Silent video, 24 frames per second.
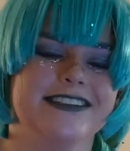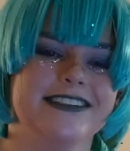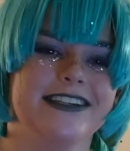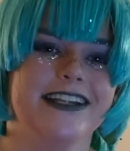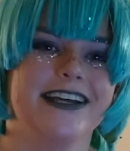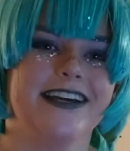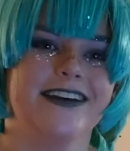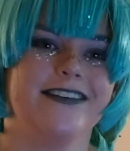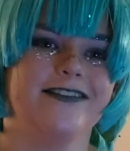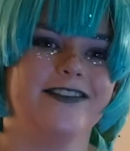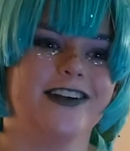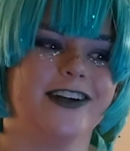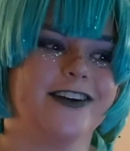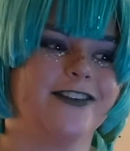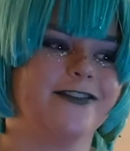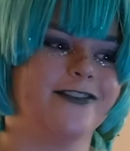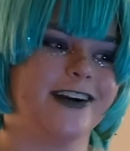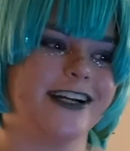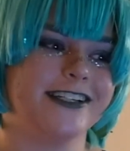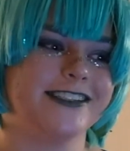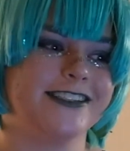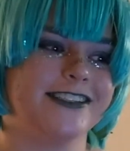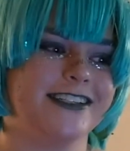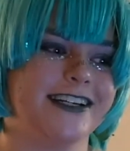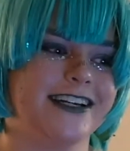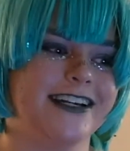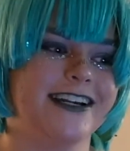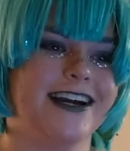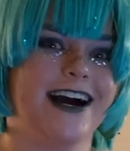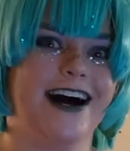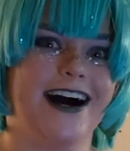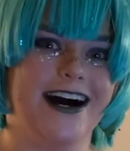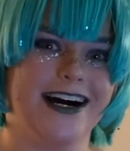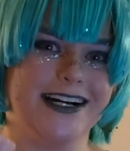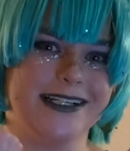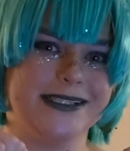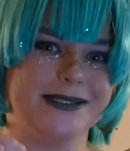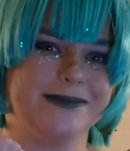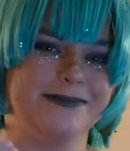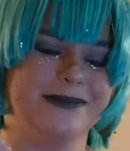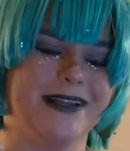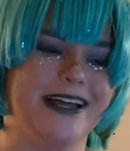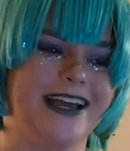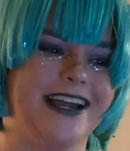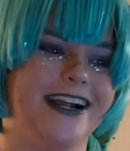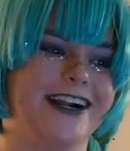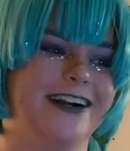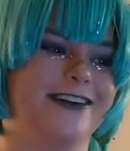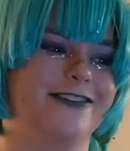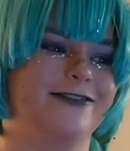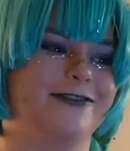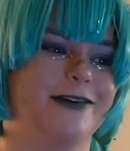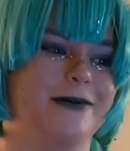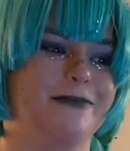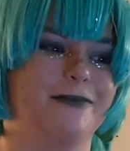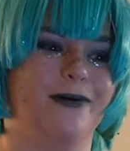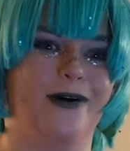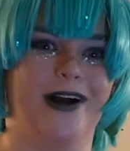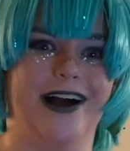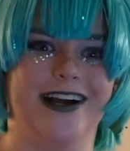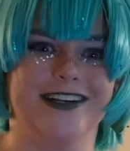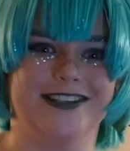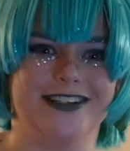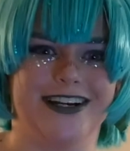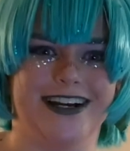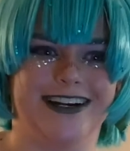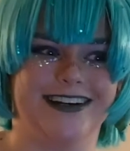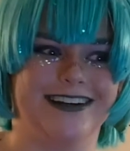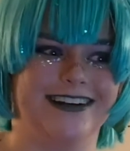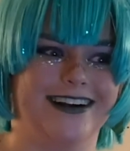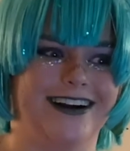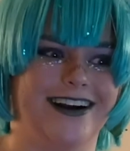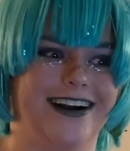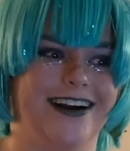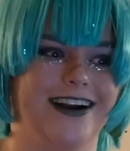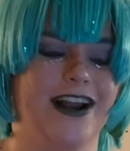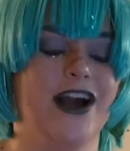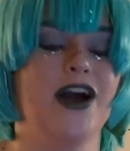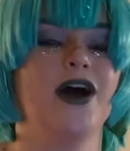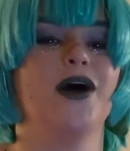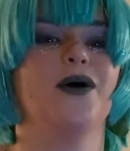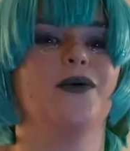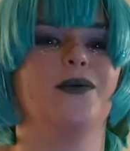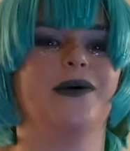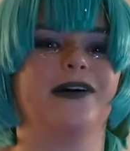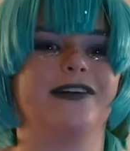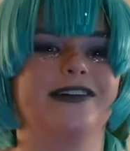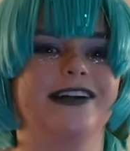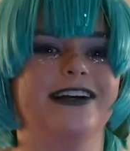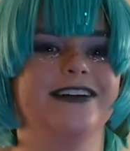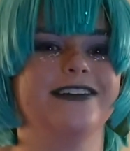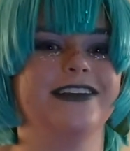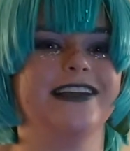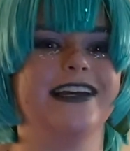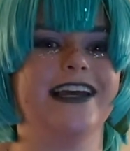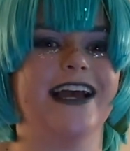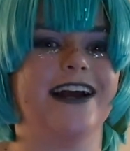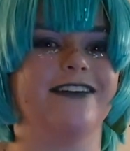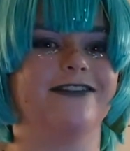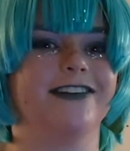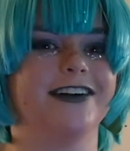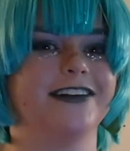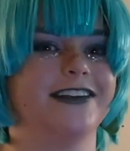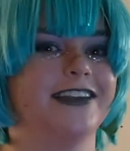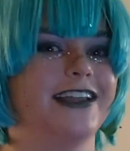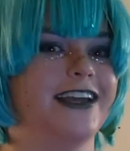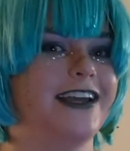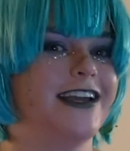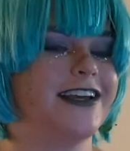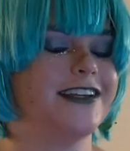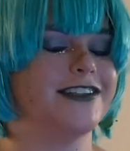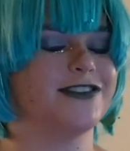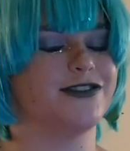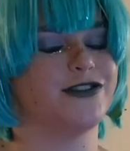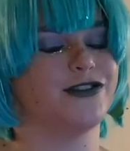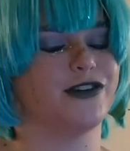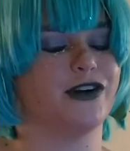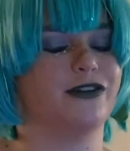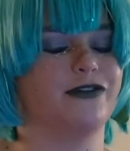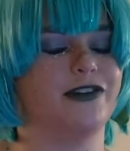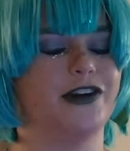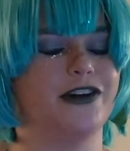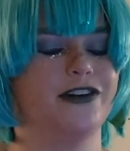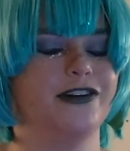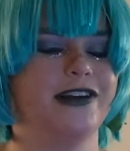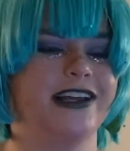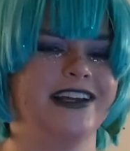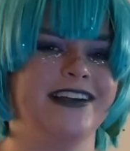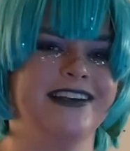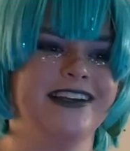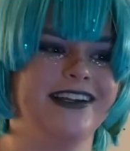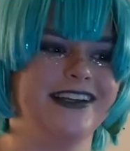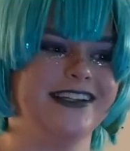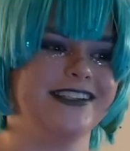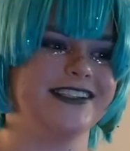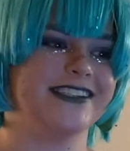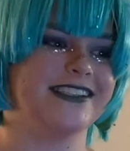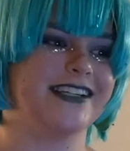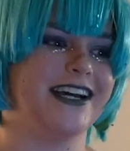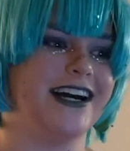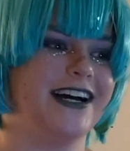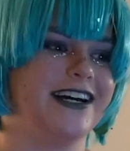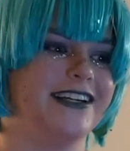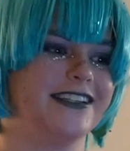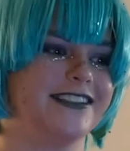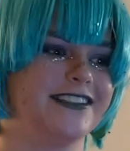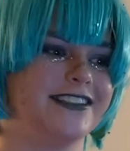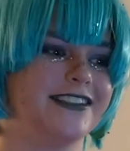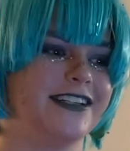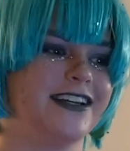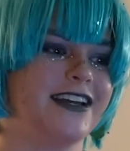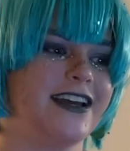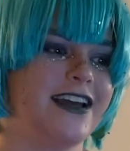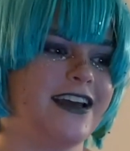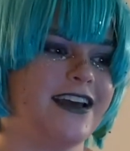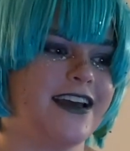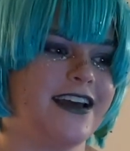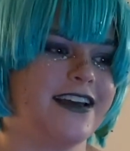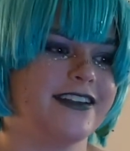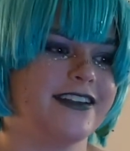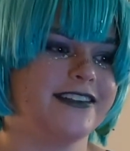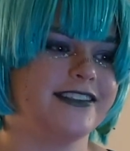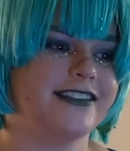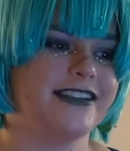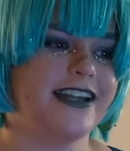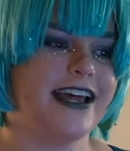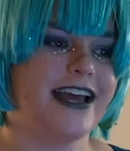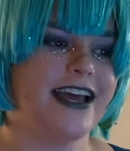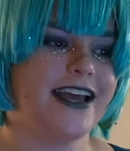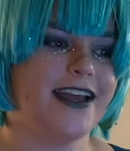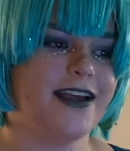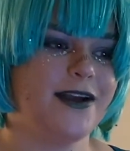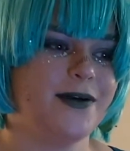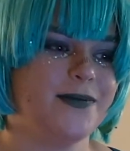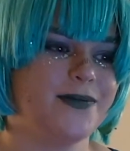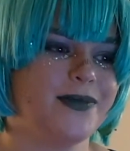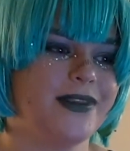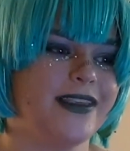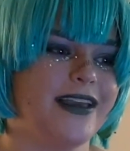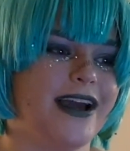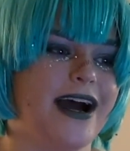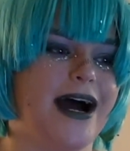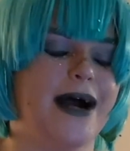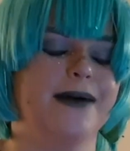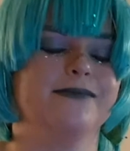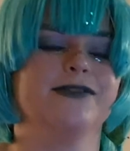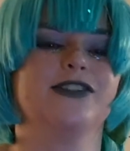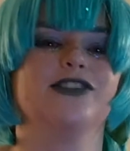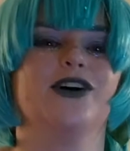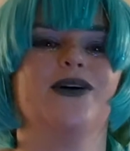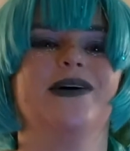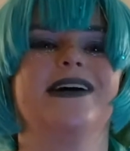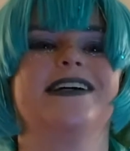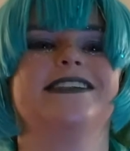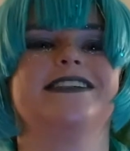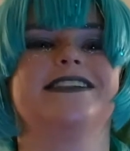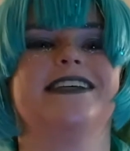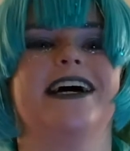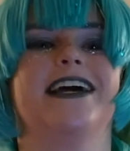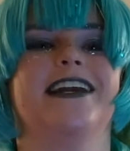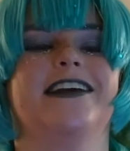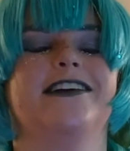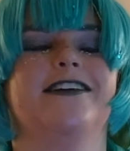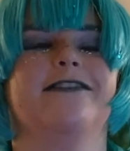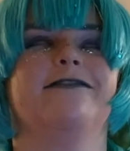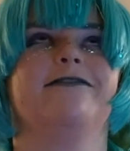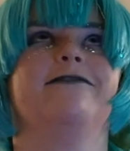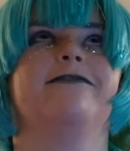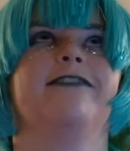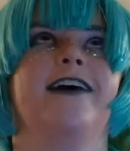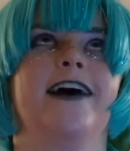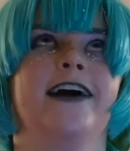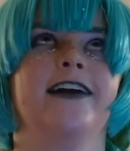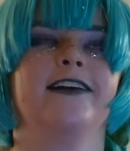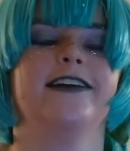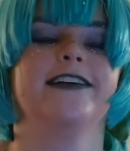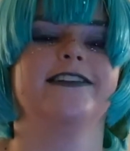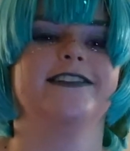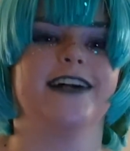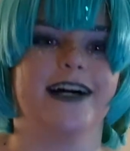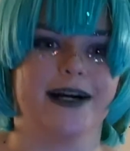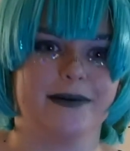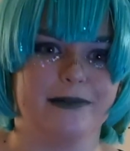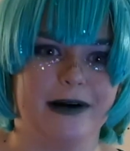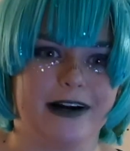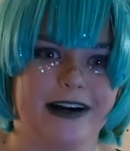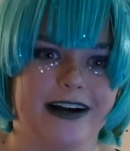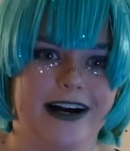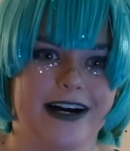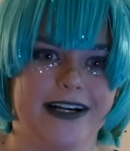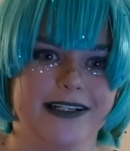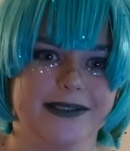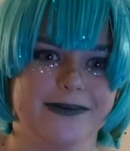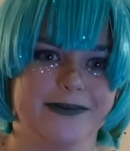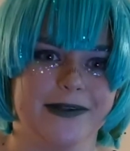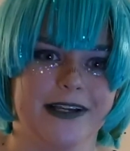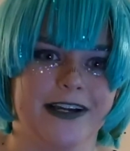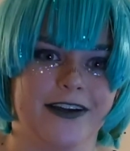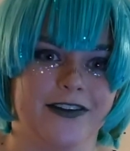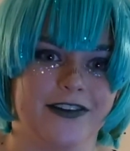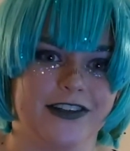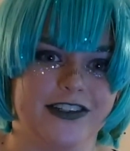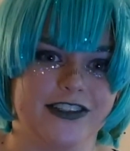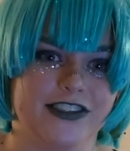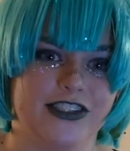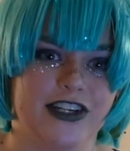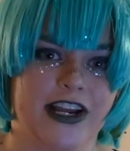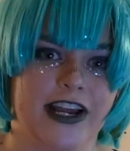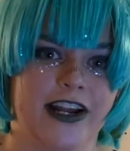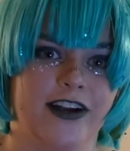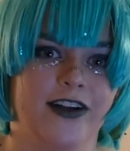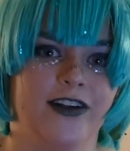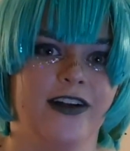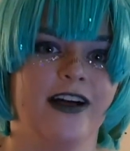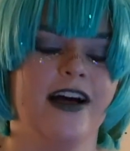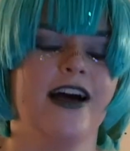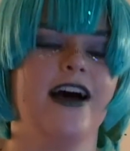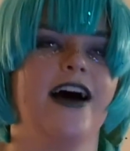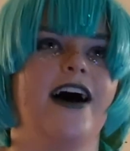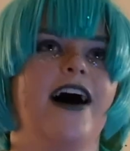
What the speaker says: Your resident cosplayer from Project Nerd, where nearly everything is reviewed and discussed. Today, I'm so excited to finally talk about cosplay on this channel. I've